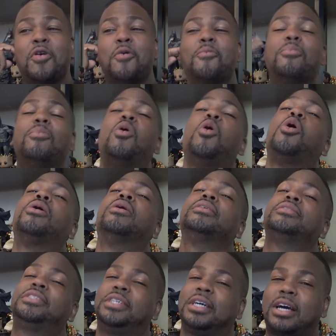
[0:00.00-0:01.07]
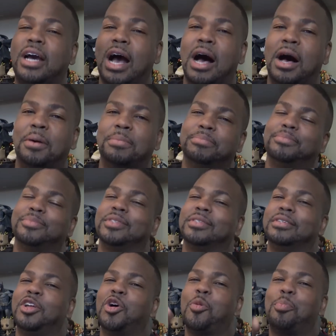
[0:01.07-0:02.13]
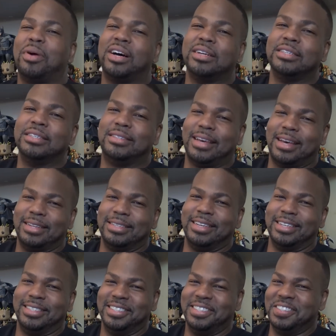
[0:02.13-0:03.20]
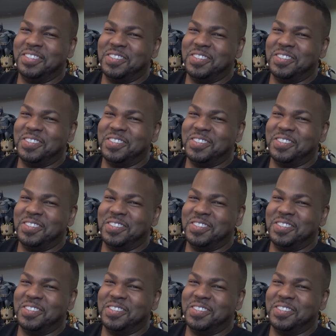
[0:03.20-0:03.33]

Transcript: More to come. No pun intended.